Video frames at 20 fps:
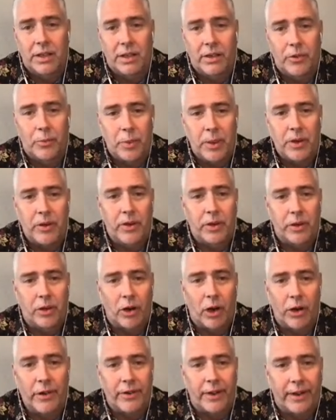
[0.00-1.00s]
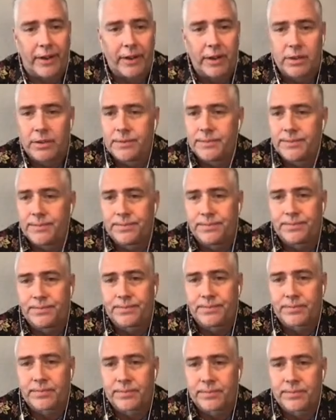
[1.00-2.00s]
It's better than grande.
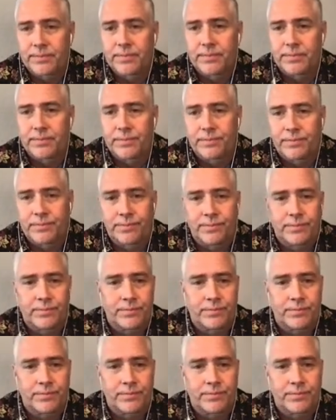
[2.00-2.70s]
Grande.